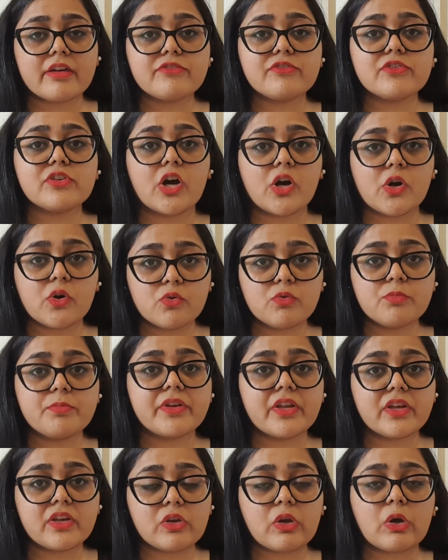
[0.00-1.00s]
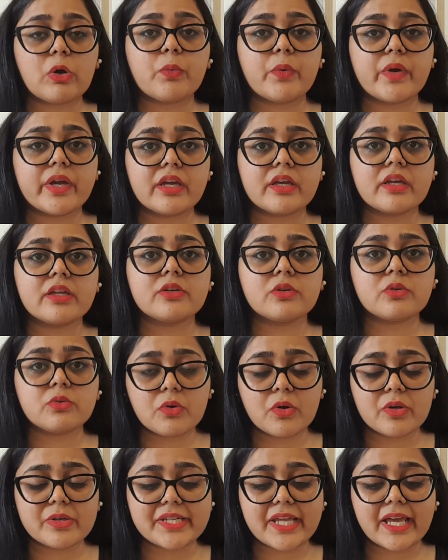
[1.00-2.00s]
if you are Ubering your way
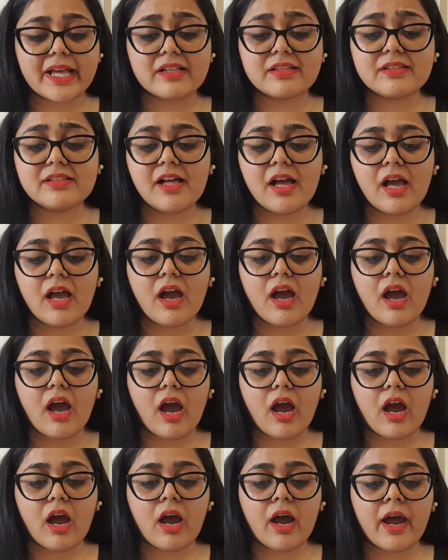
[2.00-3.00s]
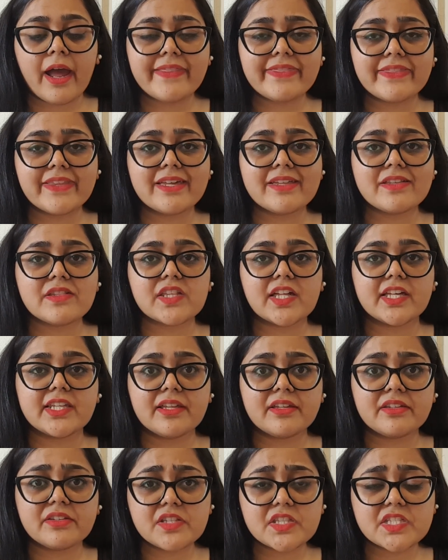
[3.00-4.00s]
to hotel. And there's
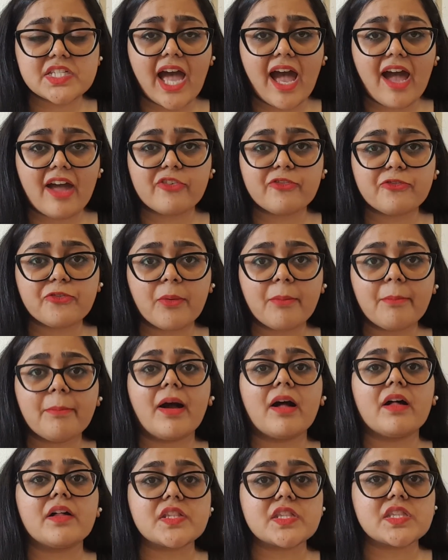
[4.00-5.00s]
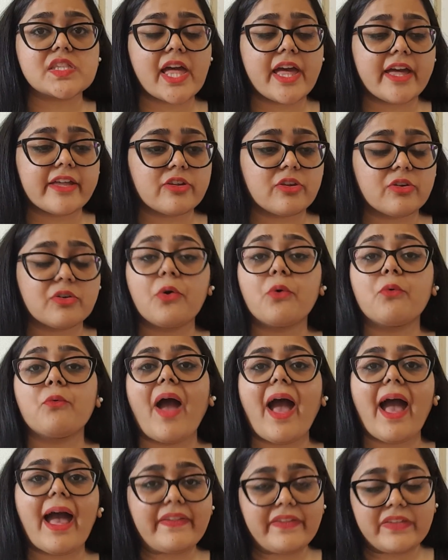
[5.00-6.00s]
another stand for bus and, you know,
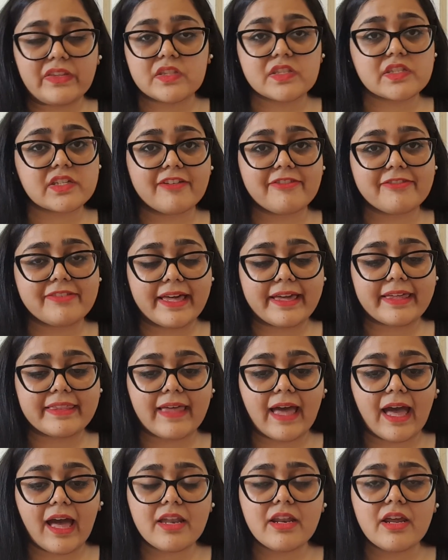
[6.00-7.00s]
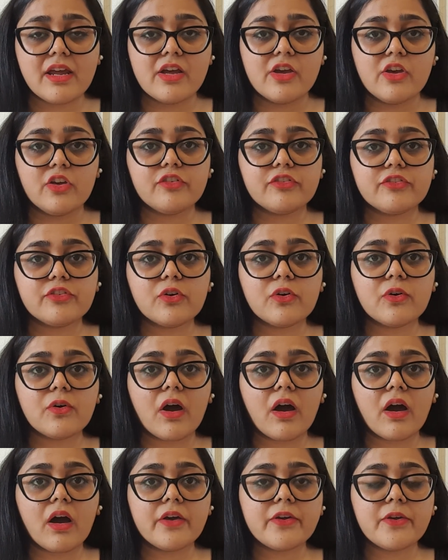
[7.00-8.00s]
van and stuff like that.
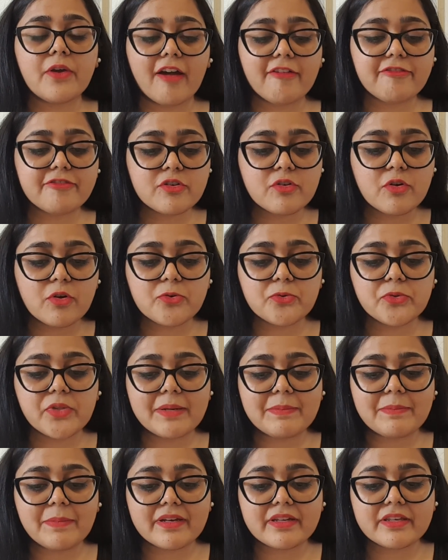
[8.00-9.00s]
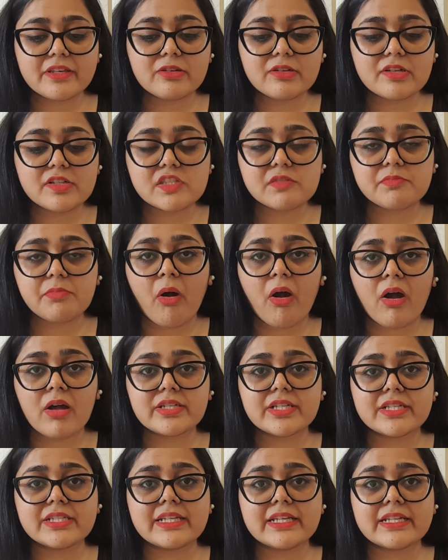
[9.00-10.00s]
You have to go to that particular
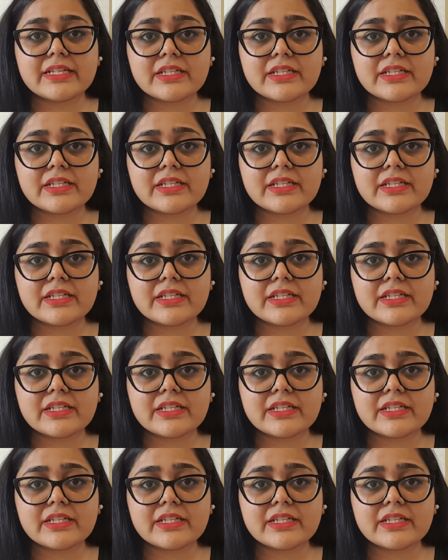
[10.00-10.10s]
spot and